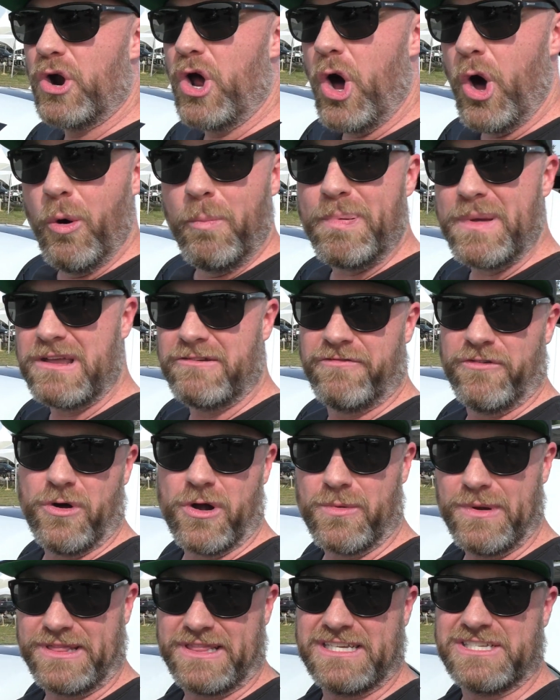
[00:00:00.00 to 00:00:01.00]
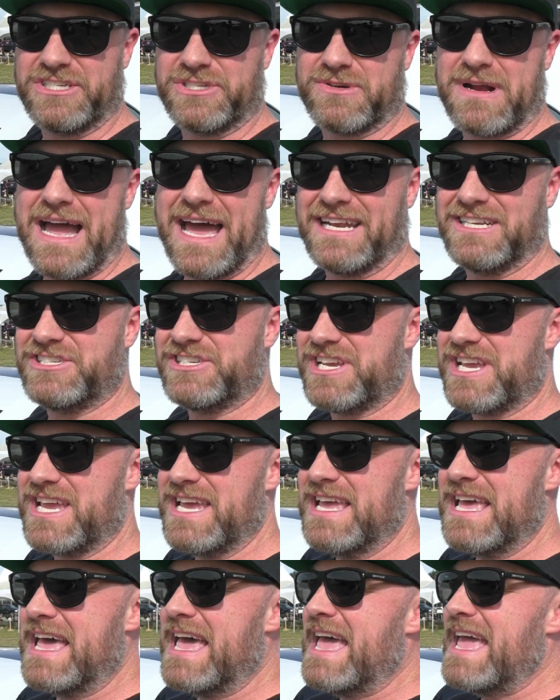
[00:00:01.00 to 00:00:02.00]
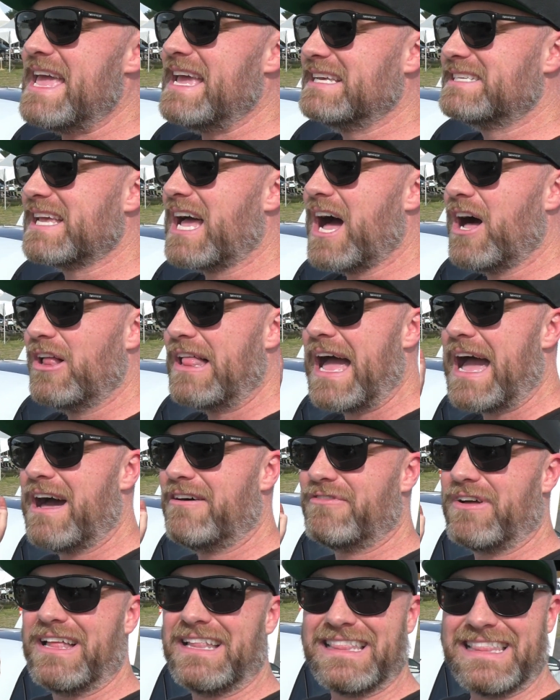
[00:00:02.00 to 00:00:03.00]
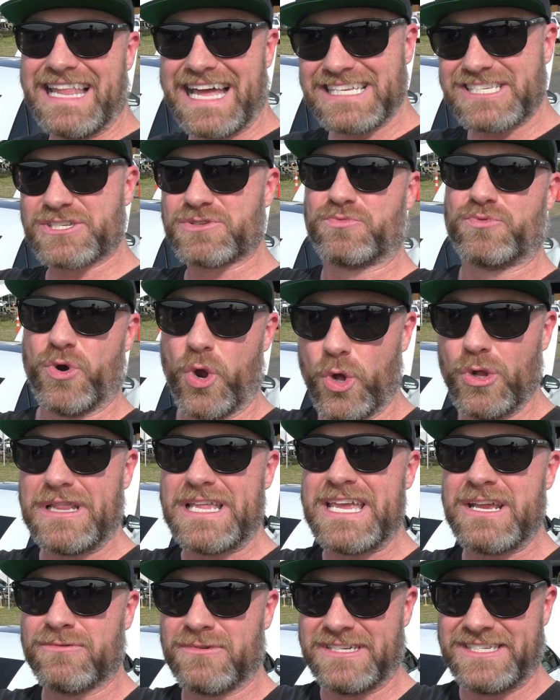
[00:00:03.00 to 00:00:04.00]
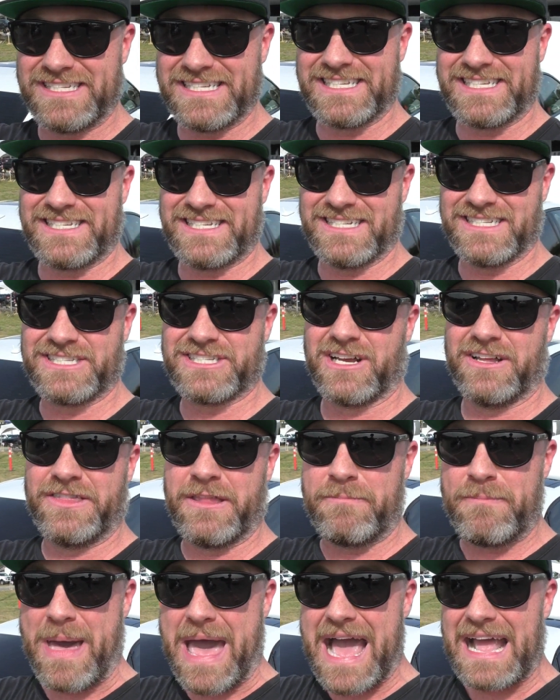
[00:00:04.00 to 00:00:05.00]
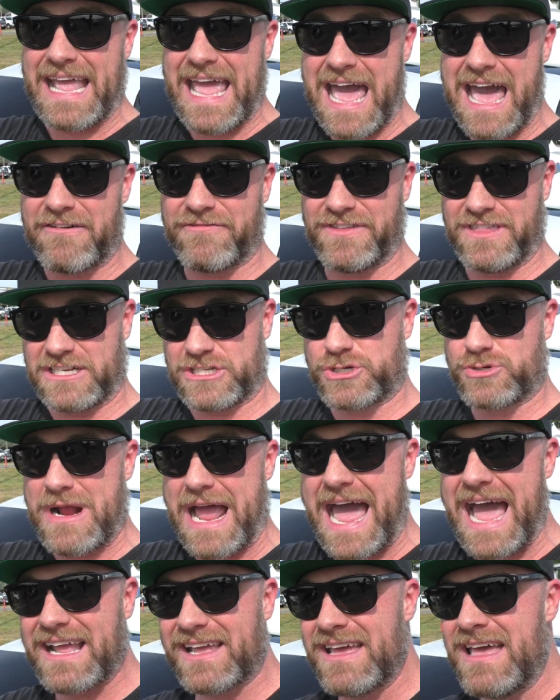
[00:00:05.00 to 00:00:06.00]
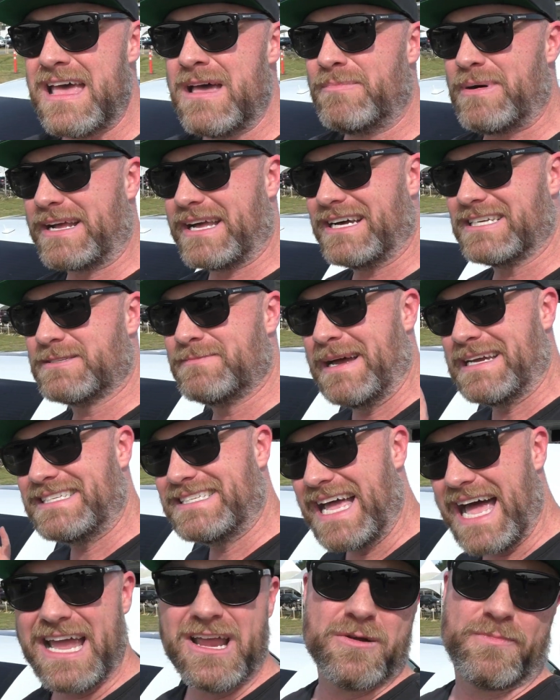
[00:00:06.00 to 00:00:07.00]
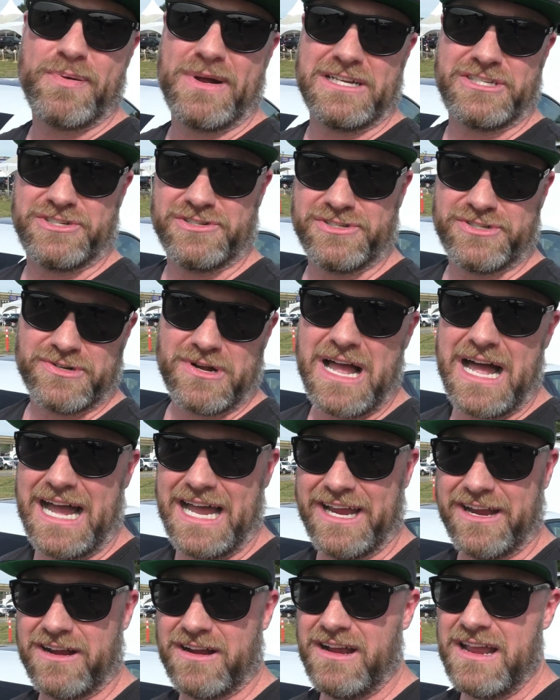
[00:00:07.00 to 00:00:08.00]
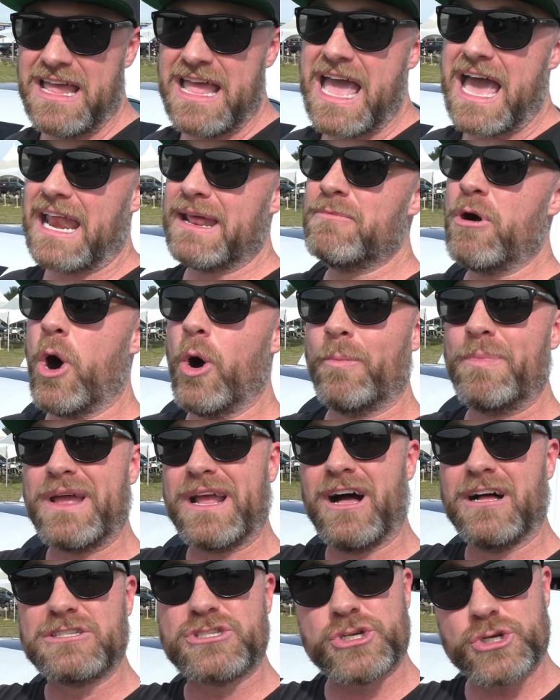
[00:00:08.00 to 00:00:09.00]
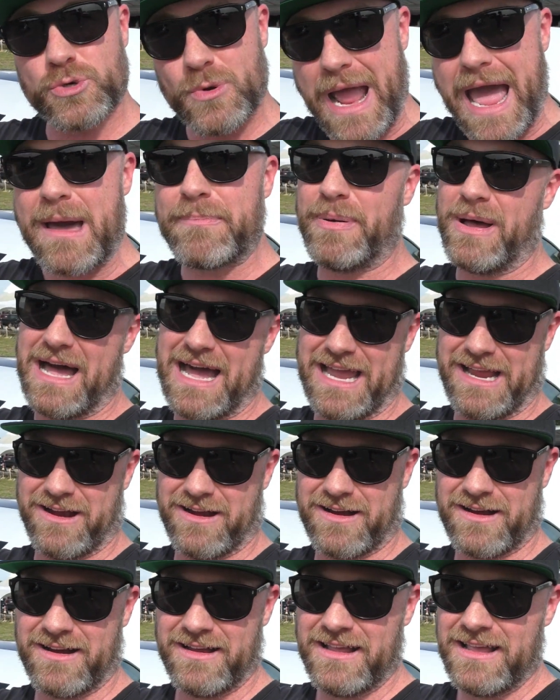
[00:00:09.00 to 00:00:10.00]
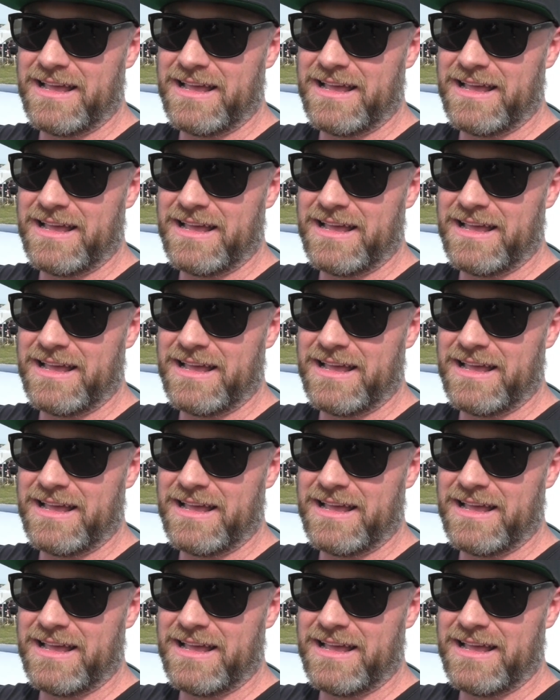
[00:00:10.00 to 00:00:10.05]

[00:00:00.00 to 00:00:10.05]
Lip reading: hoping for with this strategy is I'll have less rolling resistance on the back half of the track because my tire pressures are higher, and I'm hoping I'll trap higher.